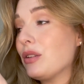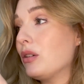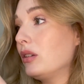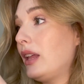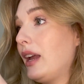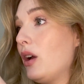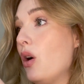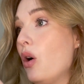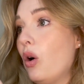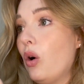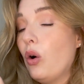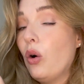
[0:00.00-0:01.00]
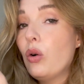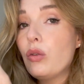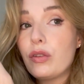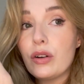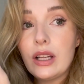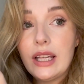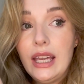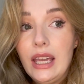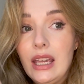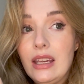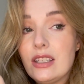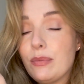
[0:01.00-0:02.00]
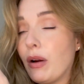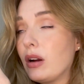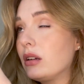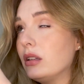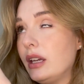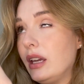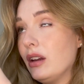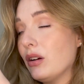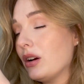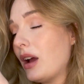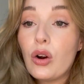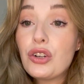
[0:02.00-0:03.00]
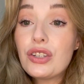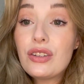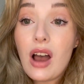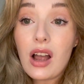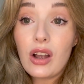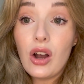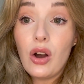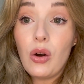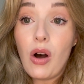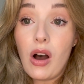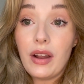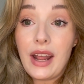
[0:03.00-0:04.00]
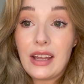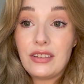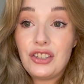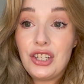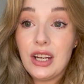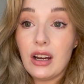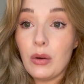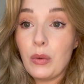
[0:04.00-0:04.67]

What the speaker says: or like overly sparkly or just not go on as sheer,